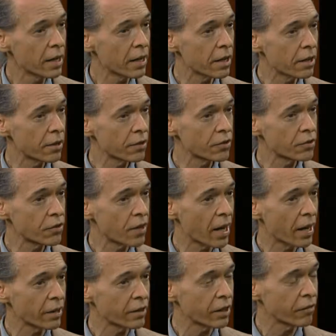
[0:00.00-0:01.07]
is
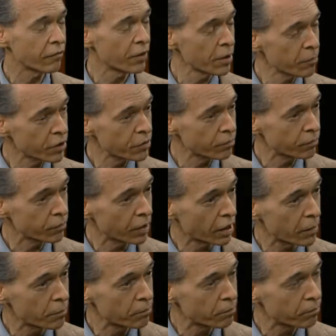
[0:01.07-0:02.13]
that it very much
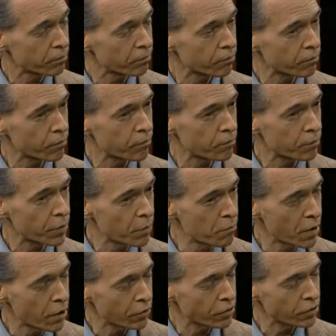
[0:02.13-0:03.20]

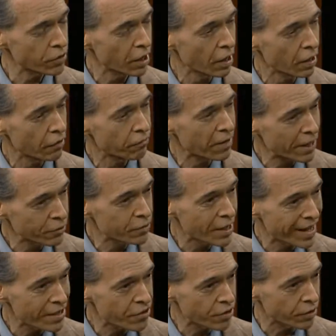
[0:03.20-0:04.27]
promotes
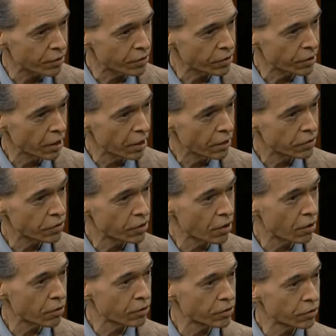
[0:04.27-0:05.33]
foundations.
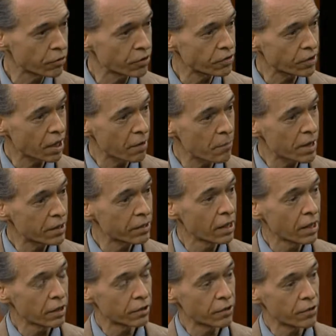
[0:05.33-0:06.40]
So students come in
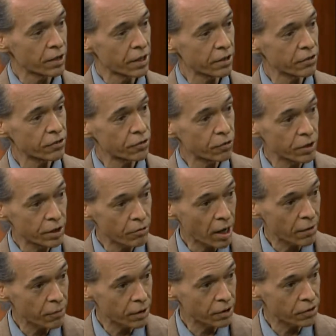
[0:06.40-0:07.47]
learning 2D
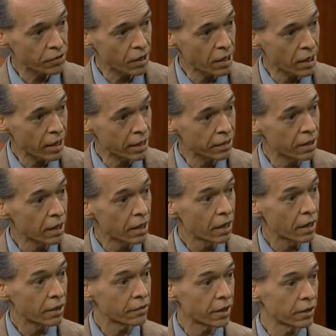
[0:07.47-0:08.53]
graphic design,
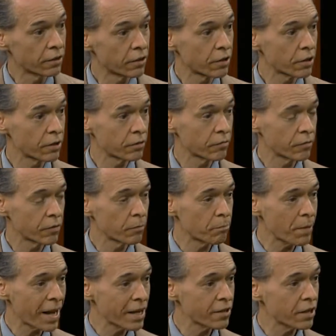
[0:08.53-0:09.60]
they learn
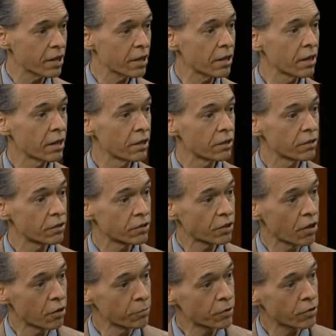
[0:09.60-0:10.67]
painting,
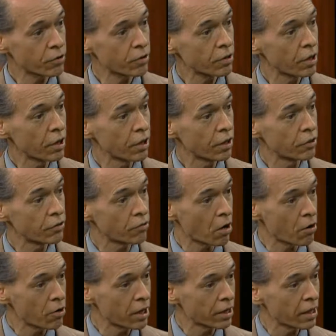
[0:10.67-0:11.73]
sculpture,
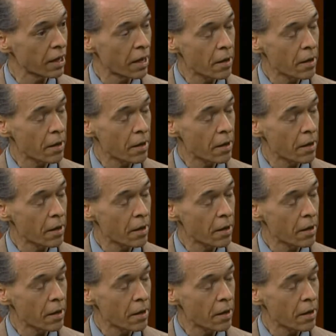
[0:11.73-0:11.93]
drawing,